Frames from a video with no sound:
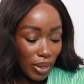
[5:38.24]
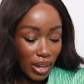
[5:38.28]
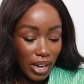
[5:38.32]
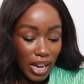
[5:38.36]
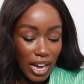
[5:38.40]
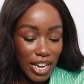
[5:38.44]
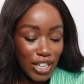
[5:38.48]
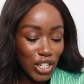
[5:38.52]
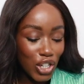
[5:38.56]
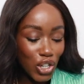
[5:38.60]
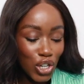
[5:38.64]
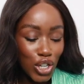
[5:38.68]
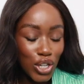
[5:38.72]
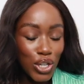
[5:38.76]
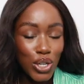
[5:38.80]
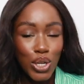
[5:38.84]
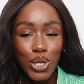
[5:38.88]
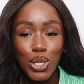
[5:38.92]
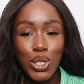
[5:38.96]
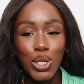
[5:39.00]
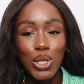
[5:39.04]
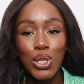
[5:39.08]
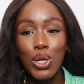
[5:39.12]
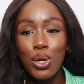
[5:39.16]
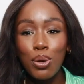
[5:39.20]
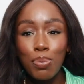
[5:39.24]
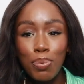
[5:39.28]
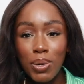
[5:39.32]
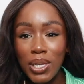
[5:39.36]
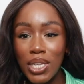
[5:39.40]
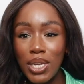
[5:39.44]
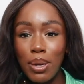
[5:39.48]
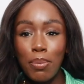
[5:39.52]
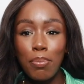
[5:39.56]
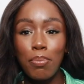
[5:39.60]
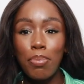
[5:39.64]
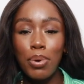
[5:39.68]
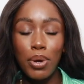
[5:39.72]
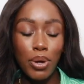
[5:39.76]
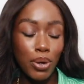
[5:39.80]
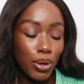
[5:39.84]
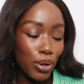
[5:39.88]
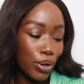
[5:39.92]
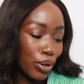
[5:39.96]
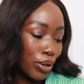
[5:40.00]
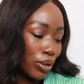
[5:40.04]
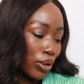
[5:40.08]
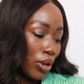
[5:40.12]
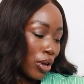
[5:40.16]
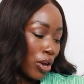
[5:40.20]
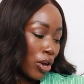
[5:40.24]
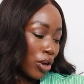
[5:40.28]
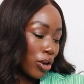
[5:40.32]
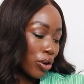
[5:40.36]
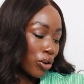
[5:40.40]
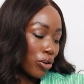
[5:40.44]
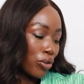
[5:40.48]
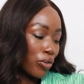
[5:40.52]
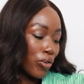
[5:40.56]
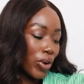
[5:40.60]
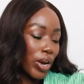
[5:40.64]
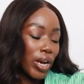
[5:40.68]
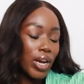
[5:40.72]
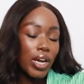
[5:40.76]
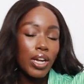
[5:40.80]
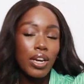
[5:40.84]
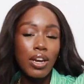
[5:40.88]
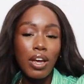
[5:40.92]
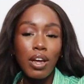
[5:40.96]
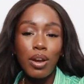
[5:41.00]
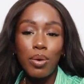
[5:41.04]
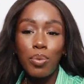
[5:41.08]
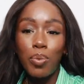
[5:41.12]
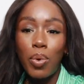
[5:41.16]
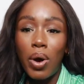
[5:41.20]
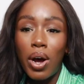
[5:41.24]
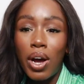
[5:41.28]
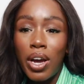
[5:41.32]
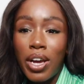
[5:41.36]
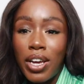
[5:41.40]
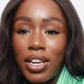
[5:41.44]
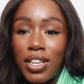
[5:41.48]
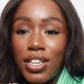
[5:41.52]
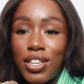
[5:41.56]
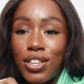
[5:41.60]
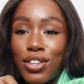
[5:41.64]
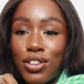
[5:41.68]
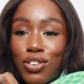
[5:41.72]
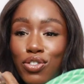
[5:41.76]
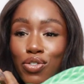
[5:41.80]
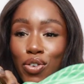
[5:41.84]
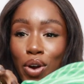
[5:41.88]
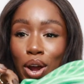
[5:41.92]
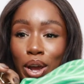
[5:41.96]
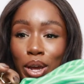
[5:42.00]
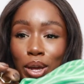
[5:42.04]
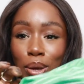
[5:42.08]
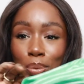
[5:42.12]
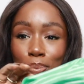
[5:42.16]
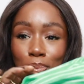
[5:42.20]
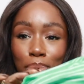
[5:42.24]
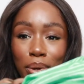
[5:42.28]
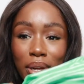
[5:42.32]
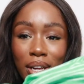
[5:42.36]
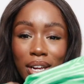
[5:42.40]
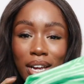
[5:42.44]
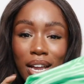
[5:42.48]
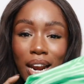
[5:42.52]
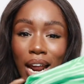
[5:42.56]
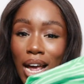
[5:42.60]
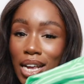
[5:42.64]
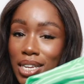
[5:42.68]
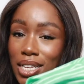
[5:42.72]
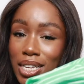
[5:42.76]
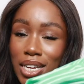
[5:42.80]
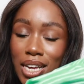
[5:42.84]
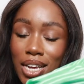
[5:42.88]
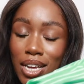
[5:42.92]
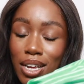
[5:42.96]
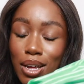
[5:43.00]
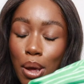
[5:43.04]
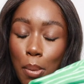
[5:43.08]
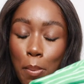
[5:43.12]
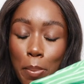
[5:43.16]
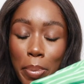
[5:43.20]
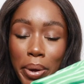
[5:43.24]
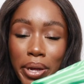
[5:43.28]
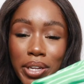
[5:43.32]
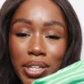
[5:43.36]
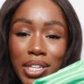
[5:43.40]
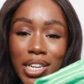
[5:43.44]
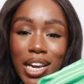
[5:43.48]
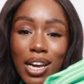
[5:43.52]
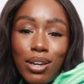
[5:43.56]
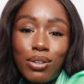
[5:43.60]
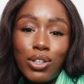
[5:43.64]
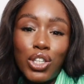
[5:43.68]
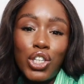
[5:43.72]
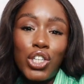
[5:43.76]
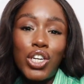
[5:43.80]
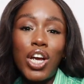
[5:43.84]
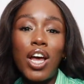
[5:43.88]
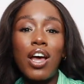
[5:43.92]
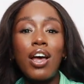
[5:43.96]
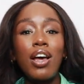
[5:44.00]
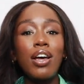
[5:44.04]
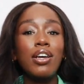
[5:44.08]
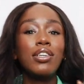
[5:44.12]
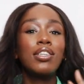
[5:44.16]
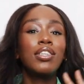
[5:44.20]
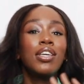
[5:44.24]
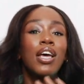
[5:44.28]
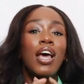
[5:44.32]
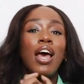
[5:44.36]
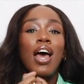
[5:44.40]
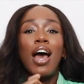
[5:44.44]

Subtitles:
it's just super simple, green and white stripe, classic button-down shirt.